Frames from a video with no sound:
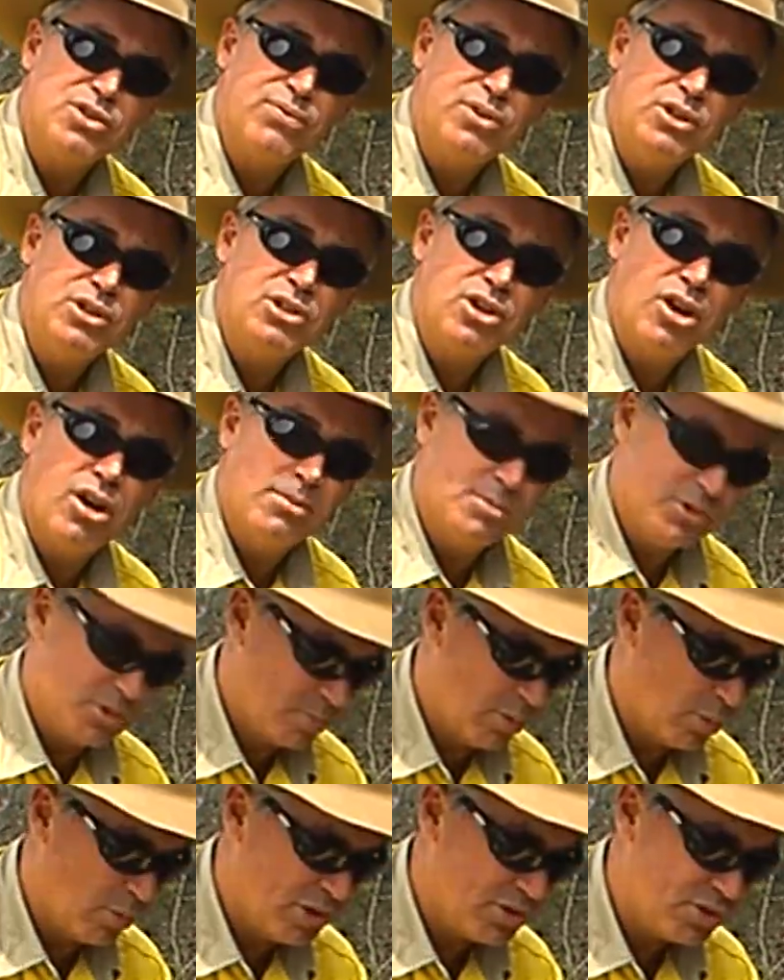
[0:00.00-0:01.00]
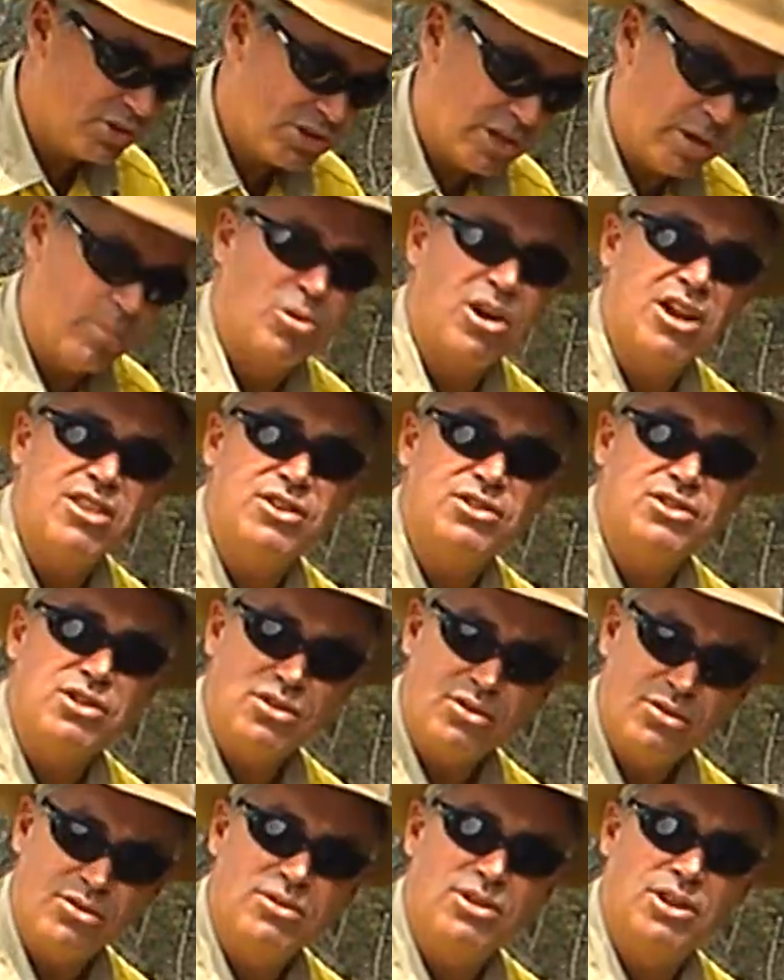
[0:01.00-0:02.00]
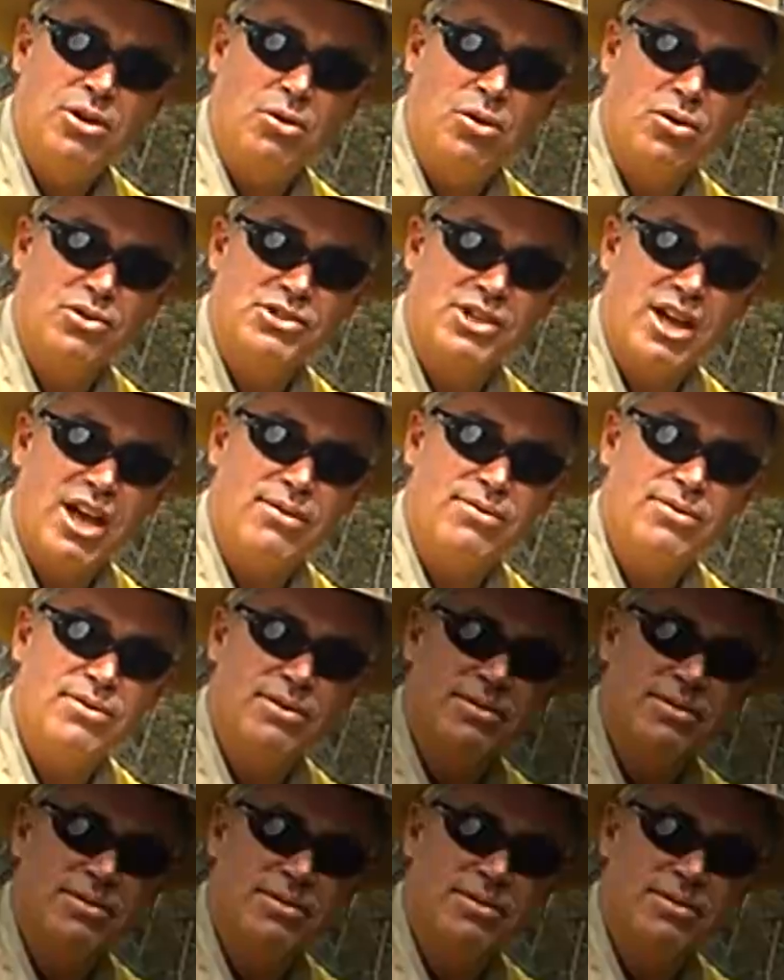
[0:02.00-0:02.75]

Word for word: a few times, but once you separate the two, they're all safe.